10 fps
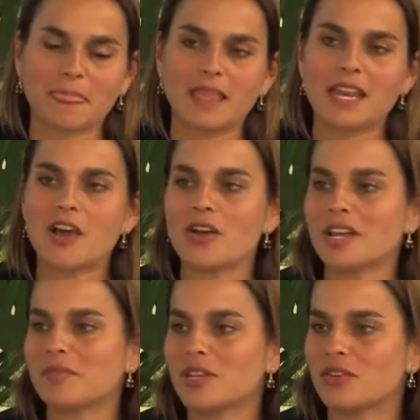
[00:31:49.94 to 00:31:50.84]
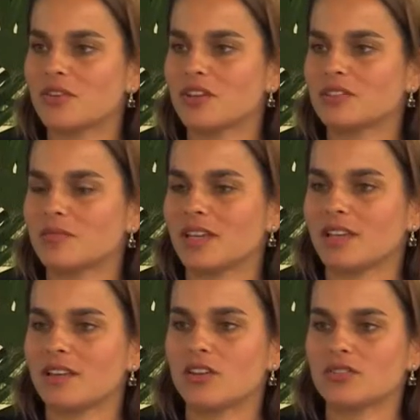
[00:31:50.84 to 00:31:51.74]
Now, anybody who knows
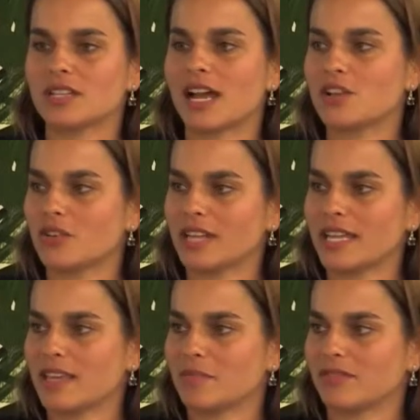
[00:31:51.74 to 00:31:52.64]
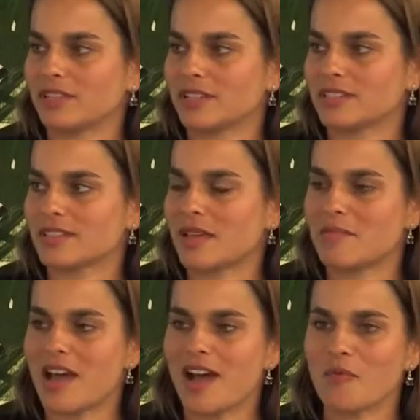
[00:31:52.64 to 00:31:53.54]
me knows that I don't like ambivalence. I am
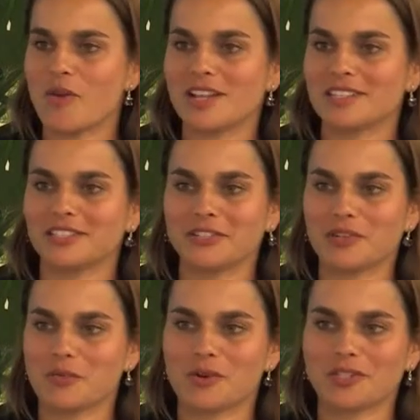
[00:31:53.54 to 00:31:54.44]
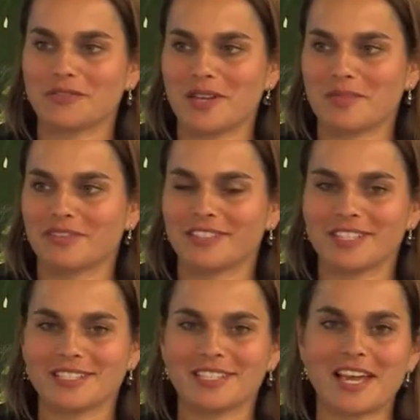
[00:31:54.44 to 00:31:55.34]
not one to live in a world of
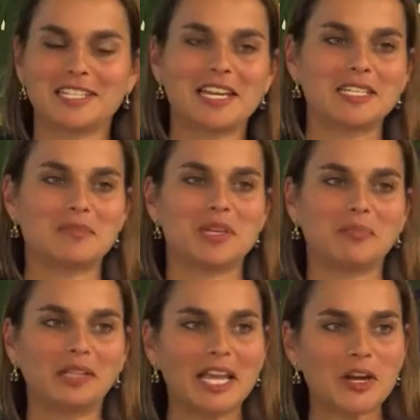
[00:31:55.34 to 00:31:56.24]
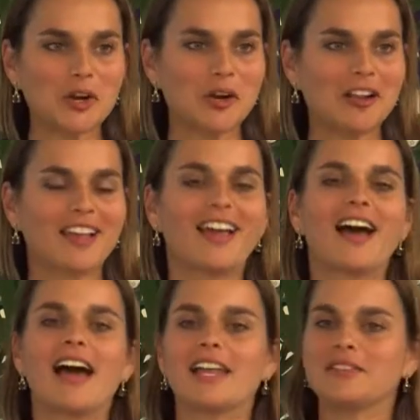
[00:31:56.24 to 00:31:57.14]
ambivalence. I tend to be a planner.
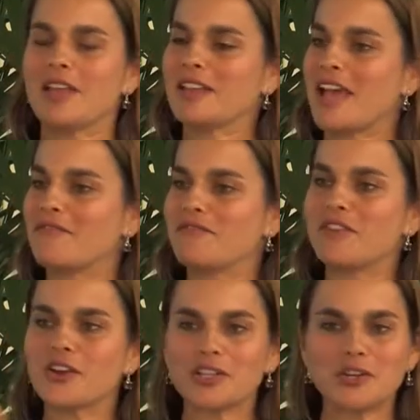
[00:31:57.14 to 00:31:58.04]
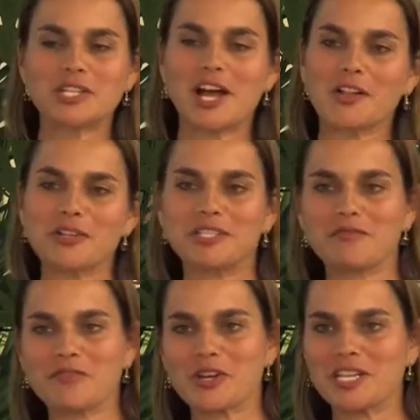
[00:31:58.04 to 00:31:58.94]
I have very low tolerance
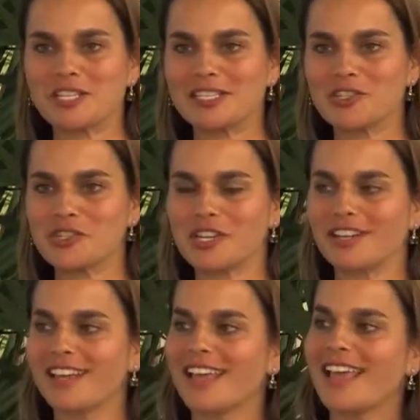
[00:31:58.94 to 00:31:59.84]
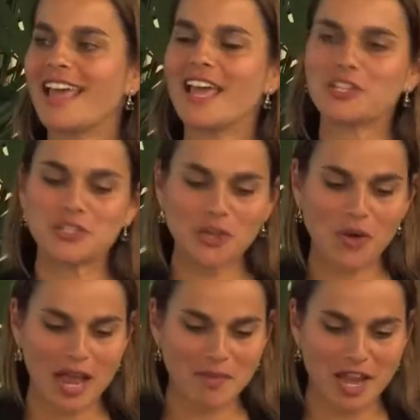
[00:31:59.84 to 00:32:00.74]
for indecision, and so
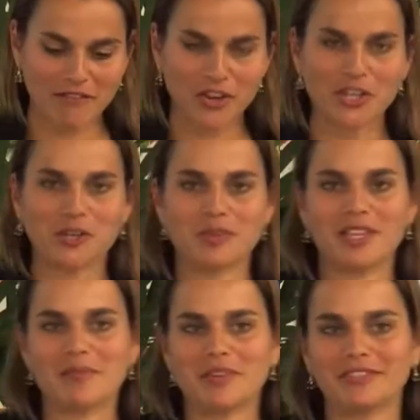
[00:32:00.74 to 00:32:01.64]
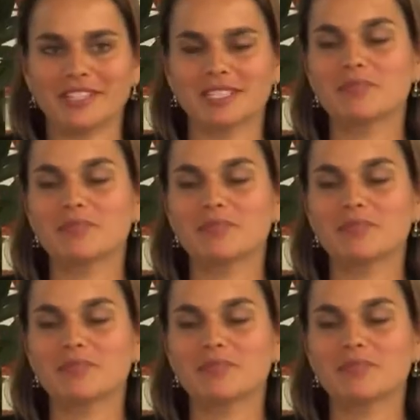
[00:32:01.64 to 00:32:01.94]
I'm not very good with ambivalence.